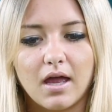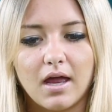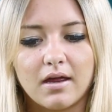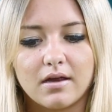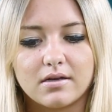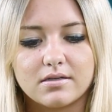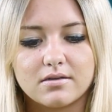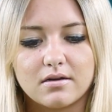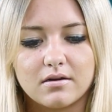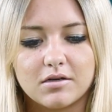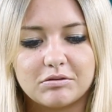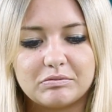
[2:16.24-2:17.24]
And
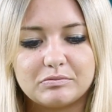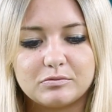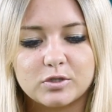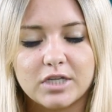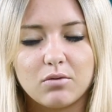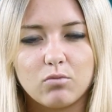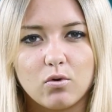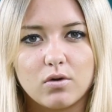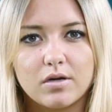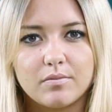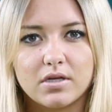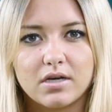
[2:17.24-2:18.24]
when I woke
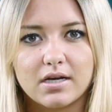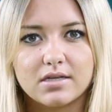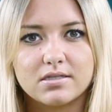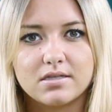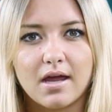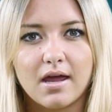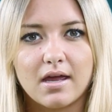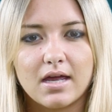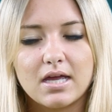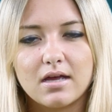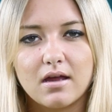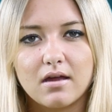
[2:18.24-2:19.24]
up the next
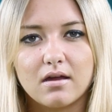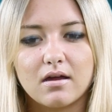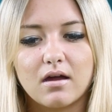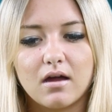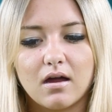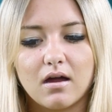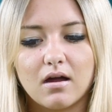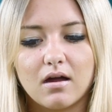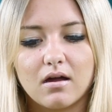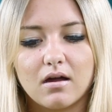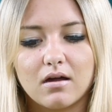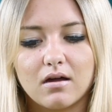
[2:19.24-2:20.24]
day,
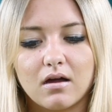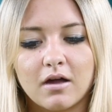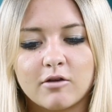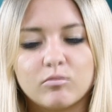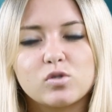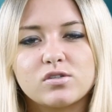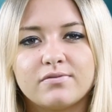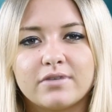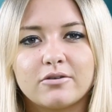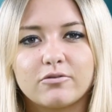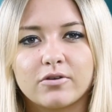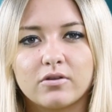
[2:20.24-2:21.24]
I almost
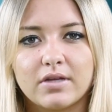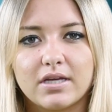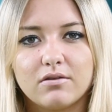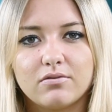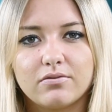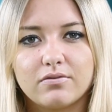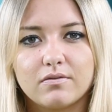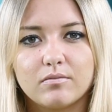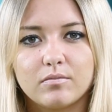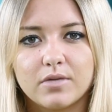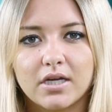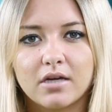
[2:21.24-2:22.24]
felt relief
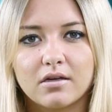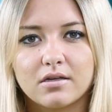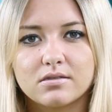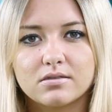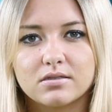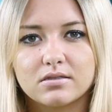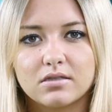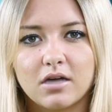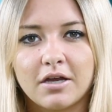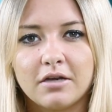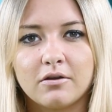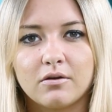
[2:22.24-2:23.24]
because
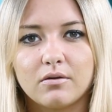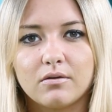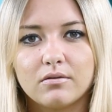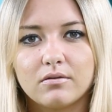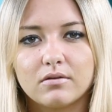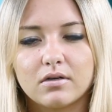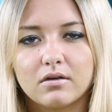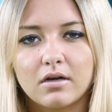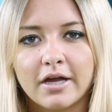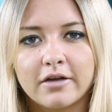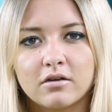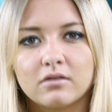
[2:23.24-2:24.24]
I knew
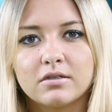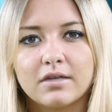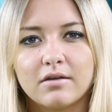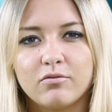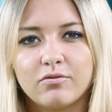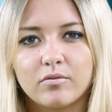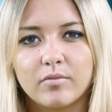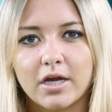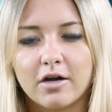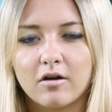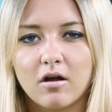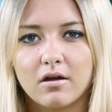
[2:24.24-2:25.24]
I could live from
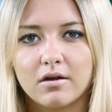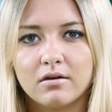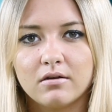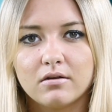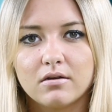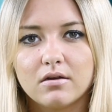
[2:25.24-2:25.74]
there on.